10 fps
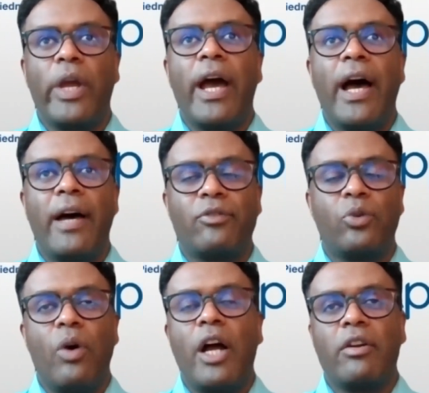we have
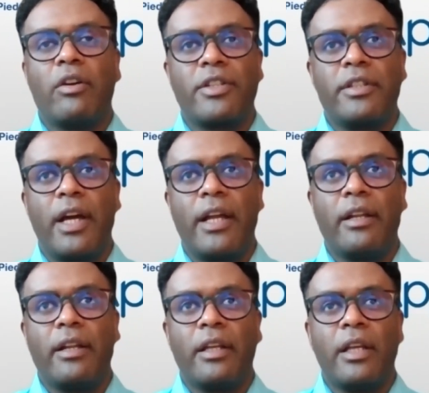to
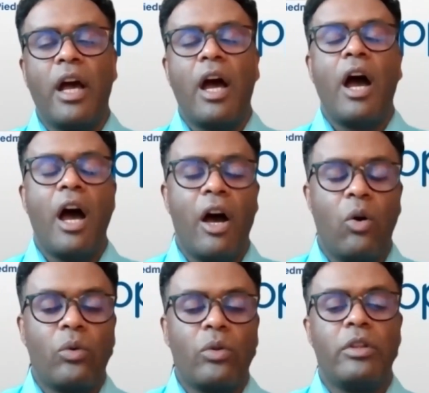understand
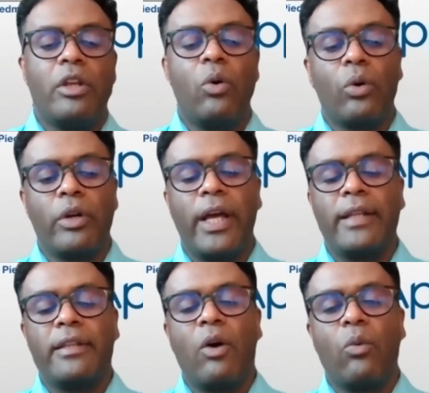how the whole
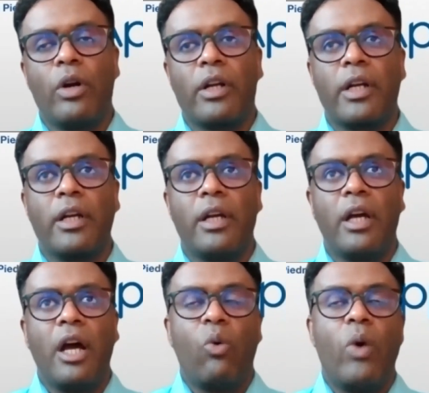data works.
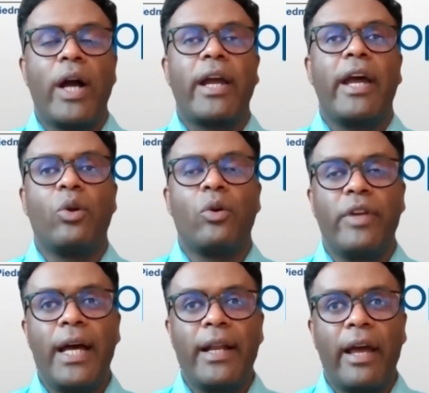What kind
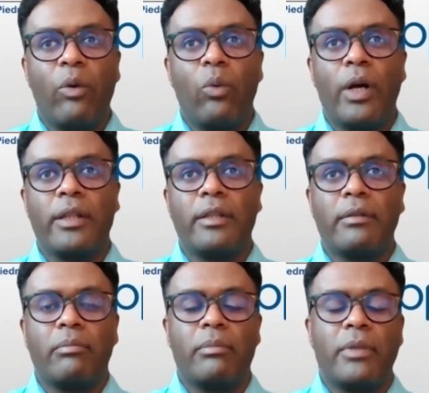of data I want?
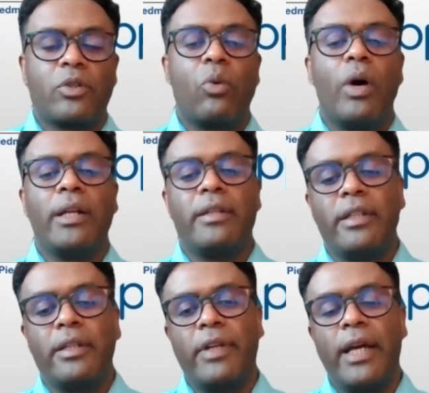
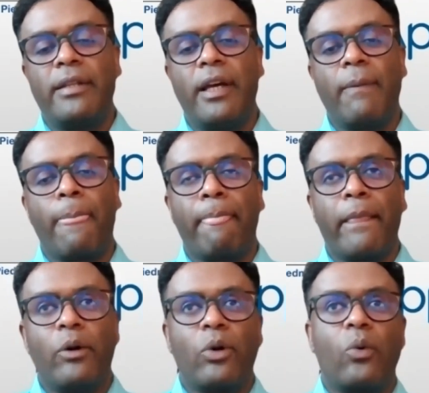Qualitative data
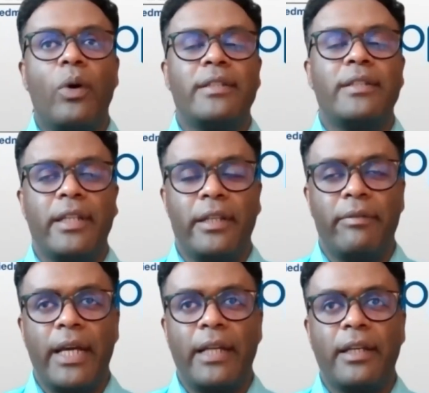or
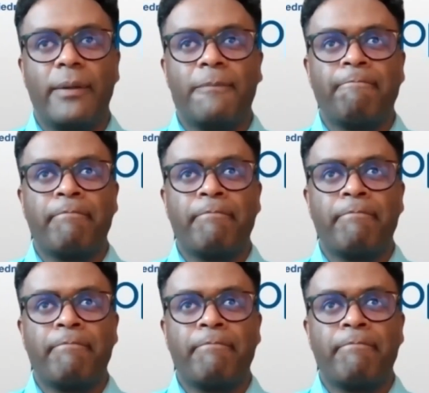quantitative data.